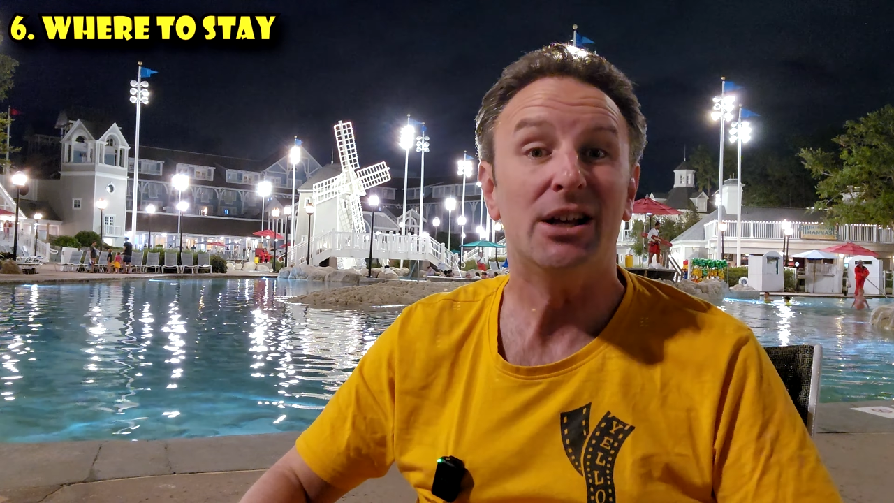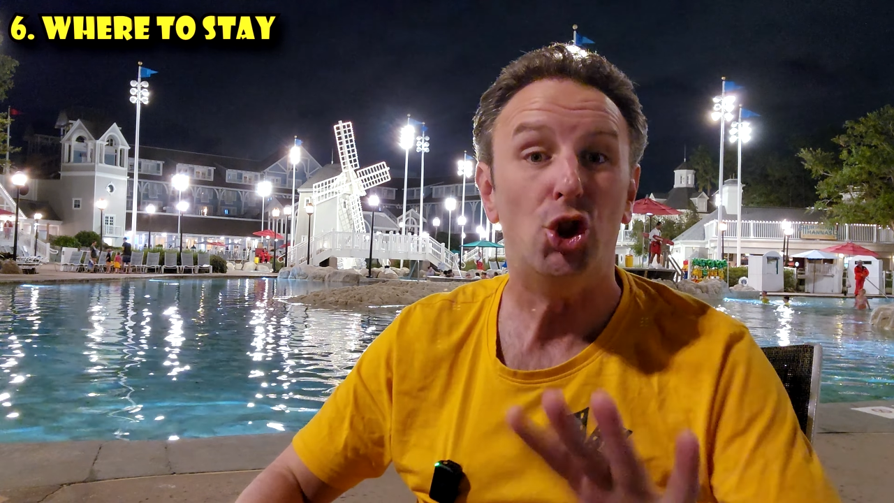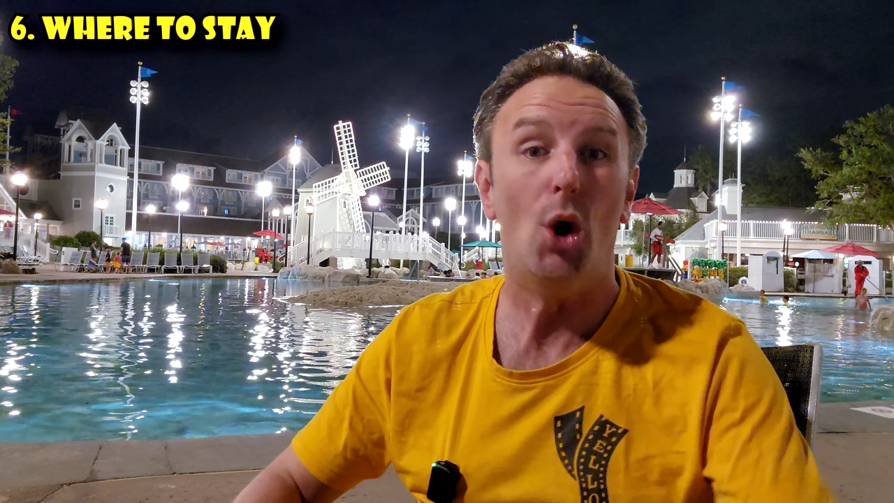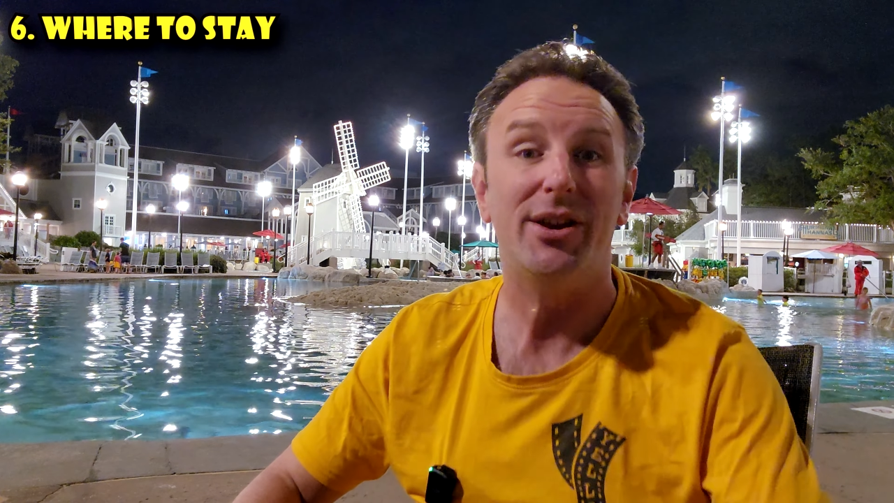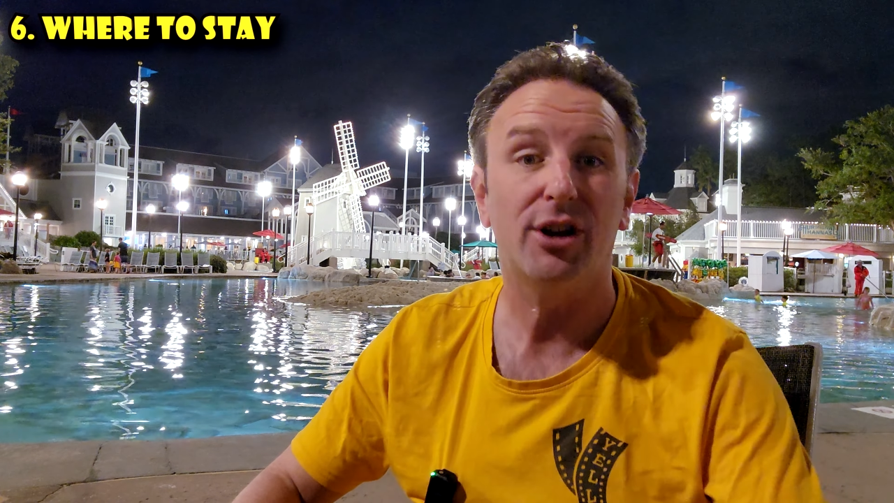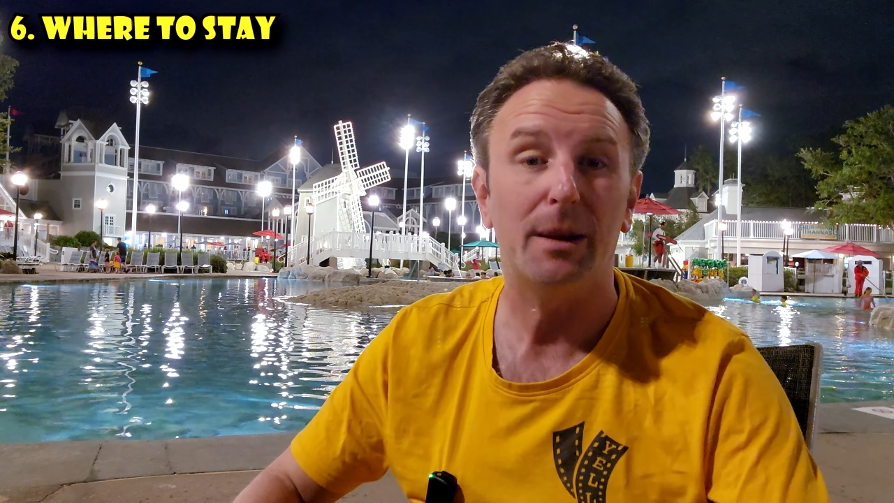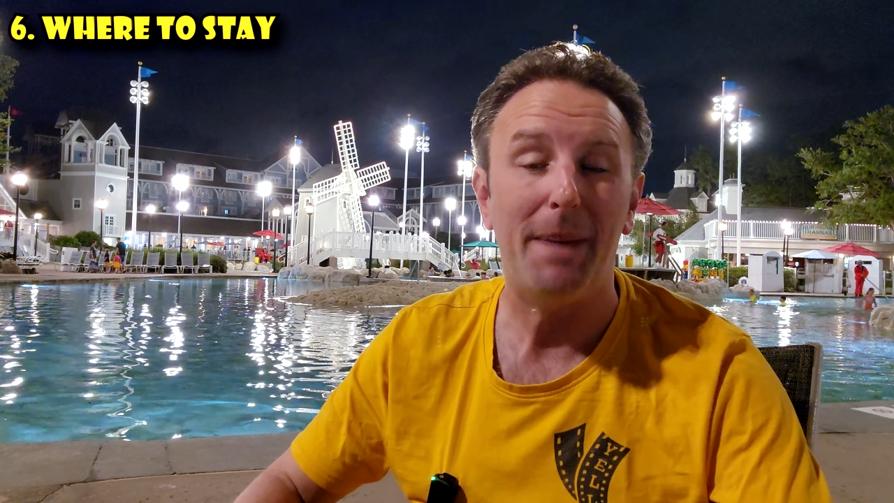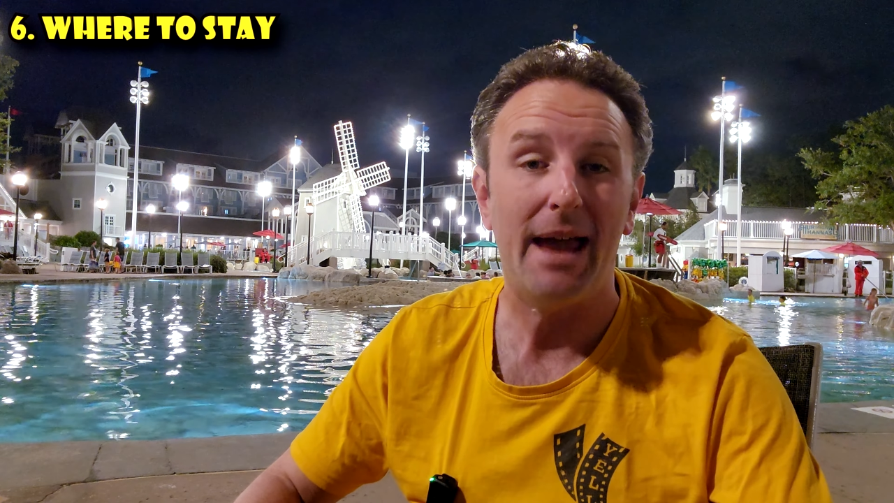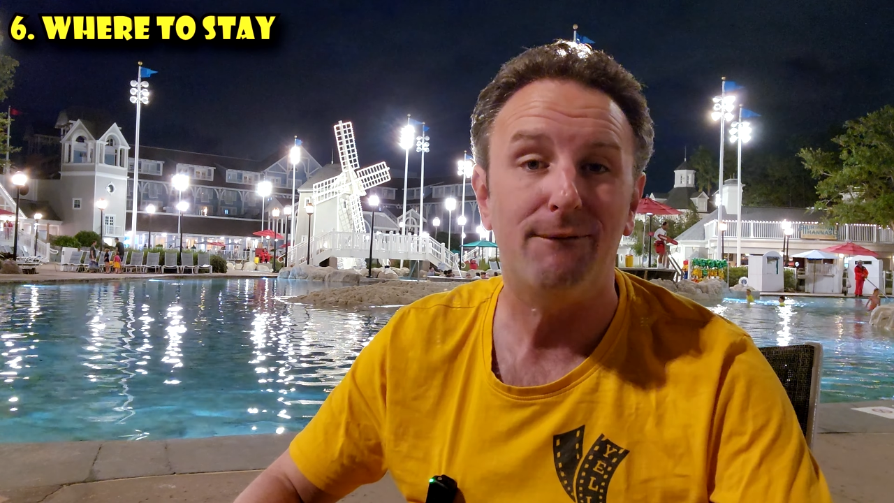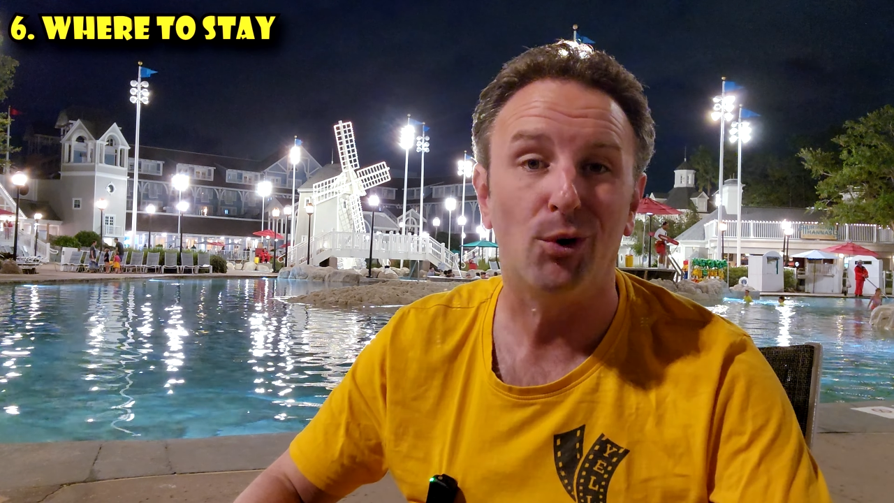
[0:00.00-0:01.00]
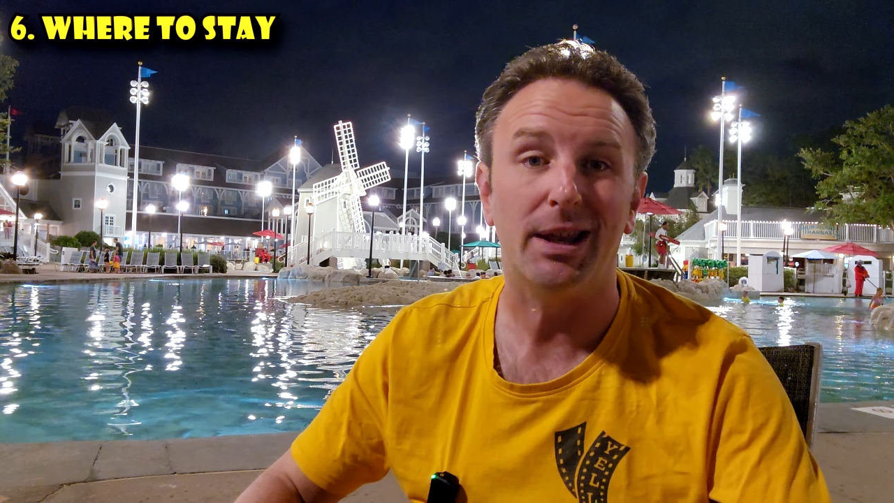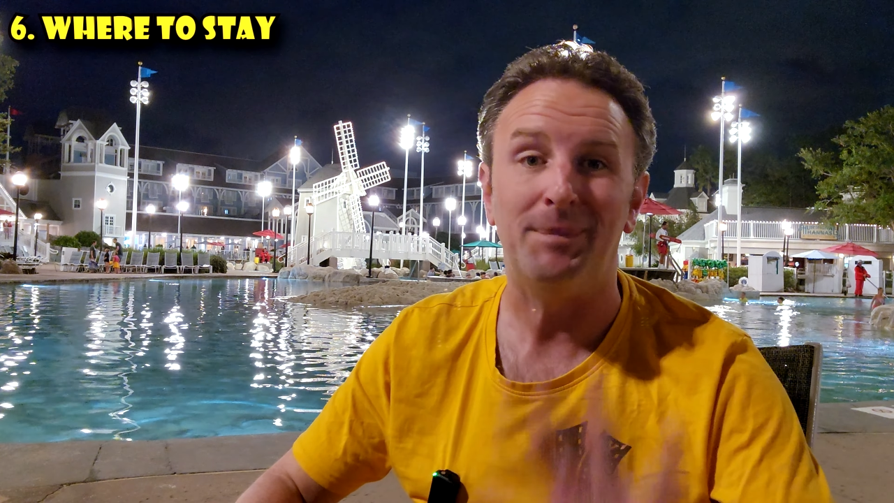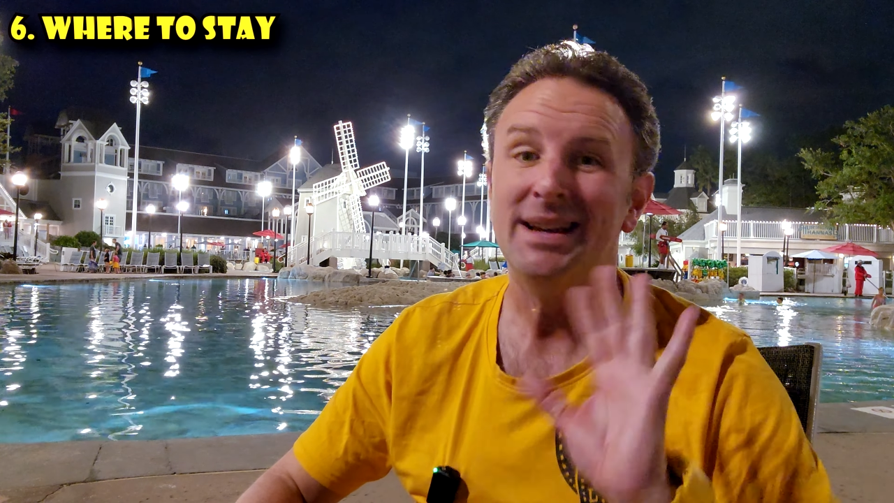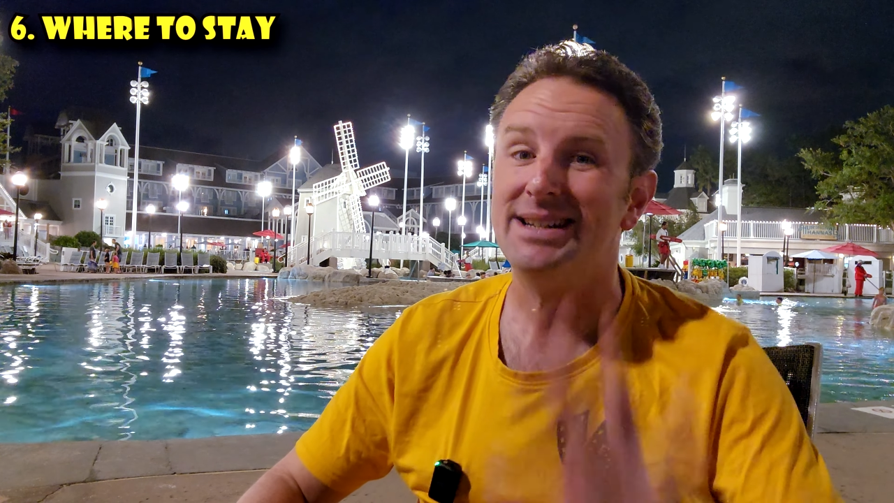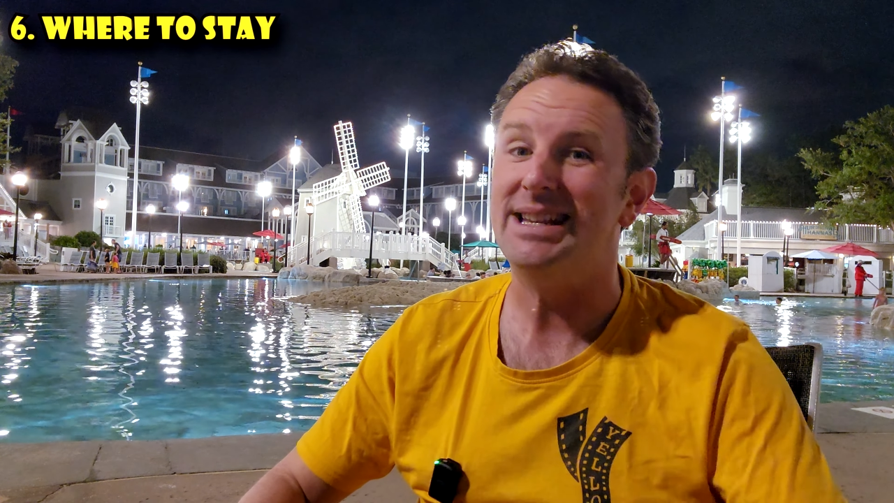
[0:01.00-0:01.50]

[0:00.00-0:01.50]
though you're gonna pay for them.